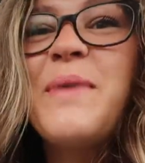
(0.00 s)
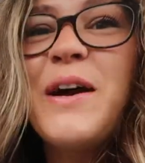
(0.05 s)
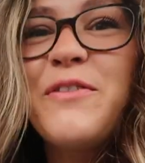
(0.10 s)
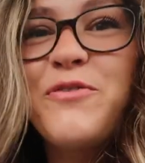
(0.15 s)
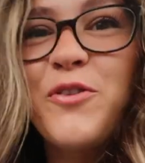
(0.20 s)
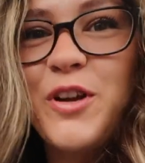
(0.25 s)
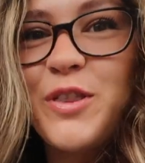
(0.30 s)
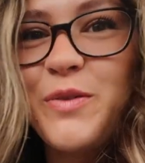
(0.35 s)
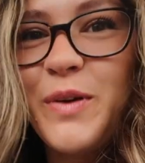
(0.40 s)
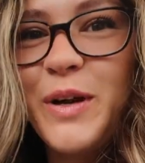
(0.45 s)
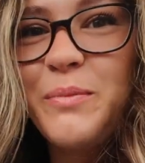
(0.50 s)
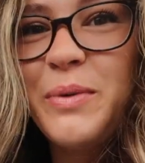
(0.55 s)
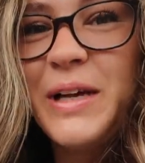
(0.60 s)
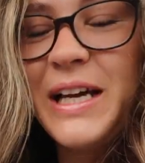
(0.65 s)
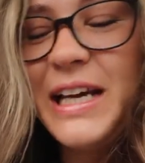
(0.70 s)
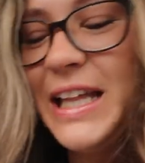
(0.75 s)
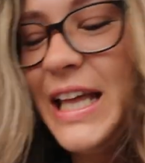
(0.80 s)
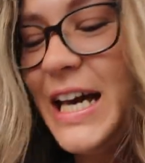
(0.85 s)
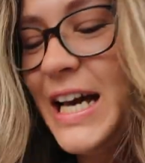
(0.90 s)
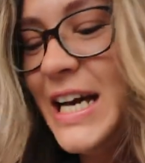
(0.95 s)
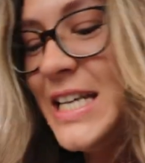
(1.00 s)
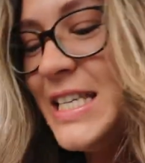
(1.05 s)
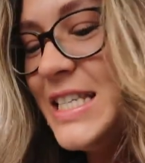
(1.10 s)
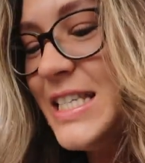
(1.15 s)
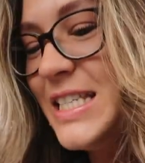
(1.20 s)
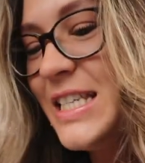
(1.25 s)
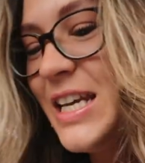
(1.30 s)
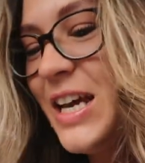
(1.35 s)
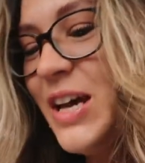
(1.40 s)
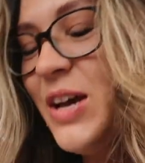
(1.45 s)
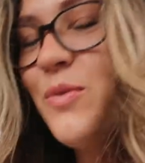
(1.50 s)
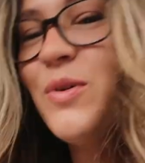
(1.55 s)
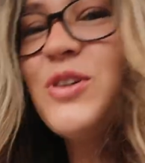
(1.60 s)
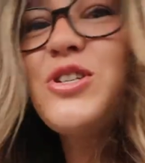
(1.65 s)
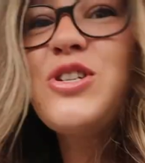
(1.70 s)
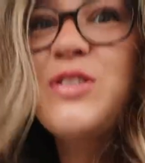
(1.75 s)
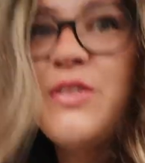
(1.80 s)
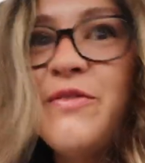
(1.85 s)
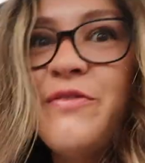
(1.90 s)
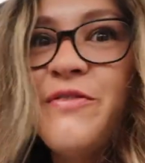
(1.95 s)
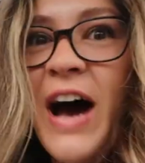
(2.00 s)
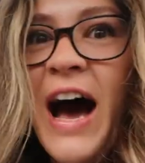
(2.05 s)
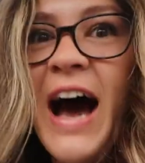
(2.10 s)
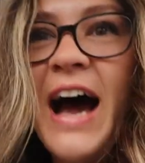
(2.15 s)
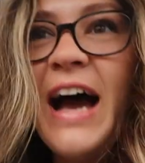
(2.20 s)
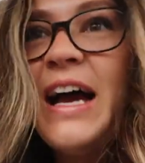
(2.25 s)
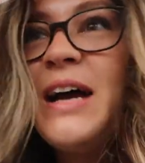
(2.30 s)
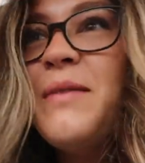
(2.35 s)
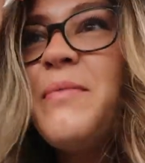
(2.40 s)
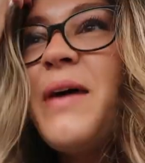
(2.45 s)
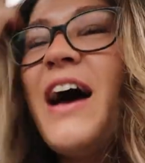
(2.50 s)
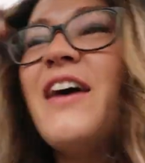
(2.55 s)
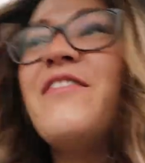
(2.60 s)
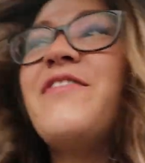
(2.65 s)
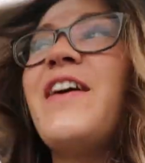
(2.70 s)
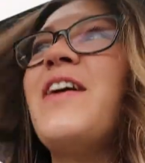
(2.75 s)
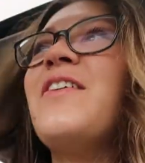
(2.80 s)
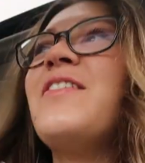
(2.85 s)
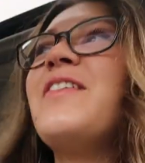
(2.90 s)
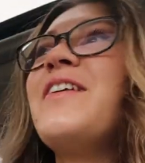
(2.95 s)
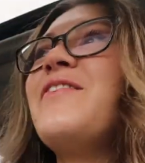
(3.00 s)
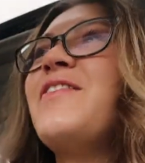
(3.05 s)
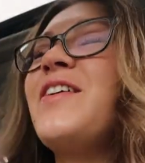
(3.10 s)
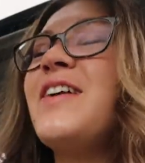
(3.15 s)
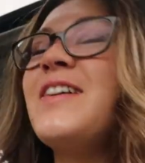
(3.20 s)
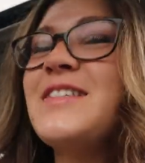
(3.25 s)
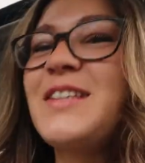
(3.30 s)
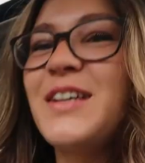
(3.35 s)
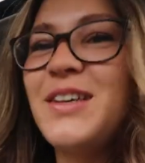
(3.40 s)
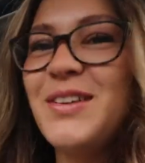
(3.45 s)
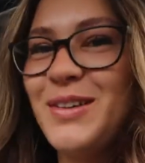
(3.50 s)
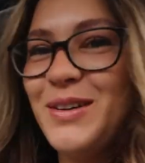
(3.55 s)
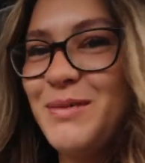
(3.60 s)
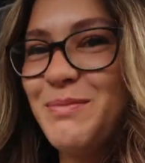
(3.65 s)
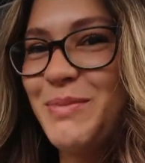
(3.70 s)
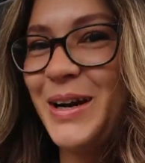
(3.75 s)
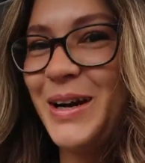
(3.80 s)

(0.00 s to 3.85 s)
my Fourth Wing playlist, which is a vibe. I found a very secluded